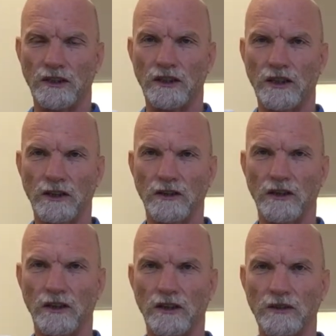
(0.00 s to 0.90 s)

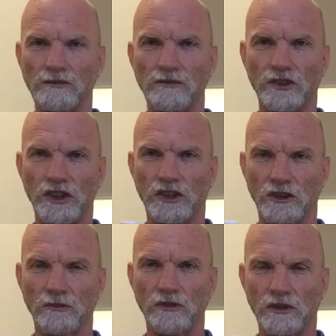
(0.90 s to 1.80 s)
our
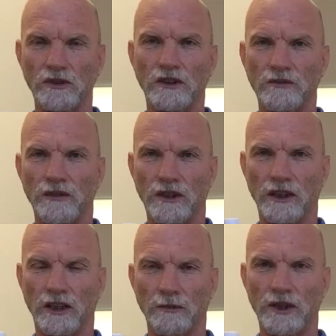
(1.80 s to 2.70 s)
systems a
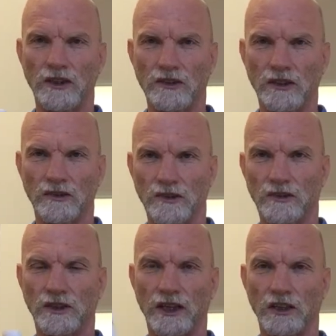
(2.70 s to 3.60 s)
little bit
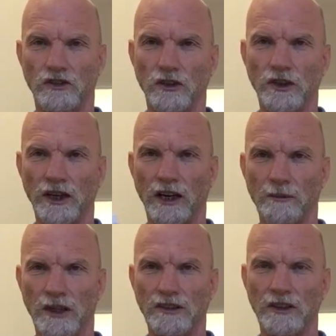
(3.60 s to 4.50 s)
to get stronger, to get
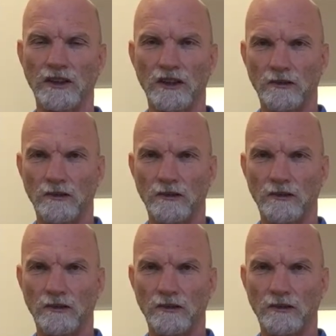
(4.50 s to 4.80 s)
better,